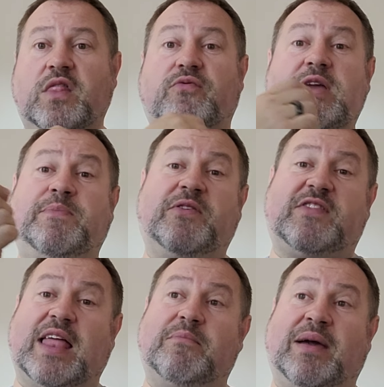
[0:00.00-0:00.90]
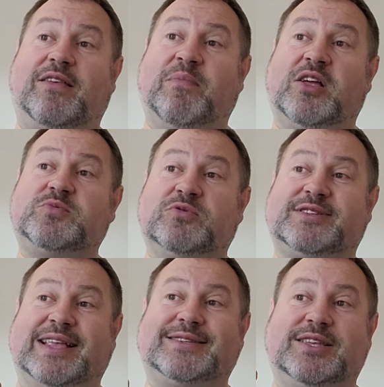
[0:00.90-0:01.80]
3% makes much more
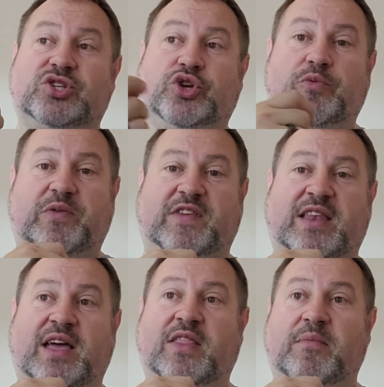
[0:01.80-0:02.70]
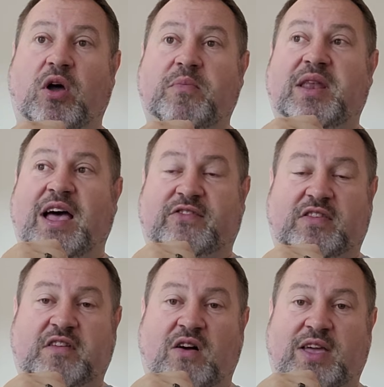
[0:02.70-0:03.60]
sense than 2% at the moment as
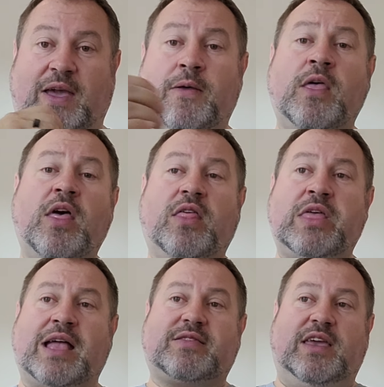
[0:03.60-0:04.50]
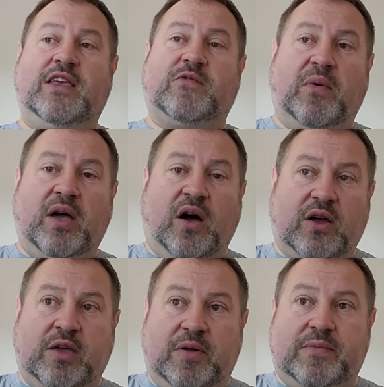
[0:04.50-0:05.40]
a target. That is my
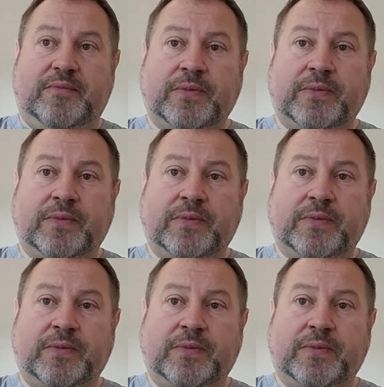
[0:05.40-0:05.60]
argument.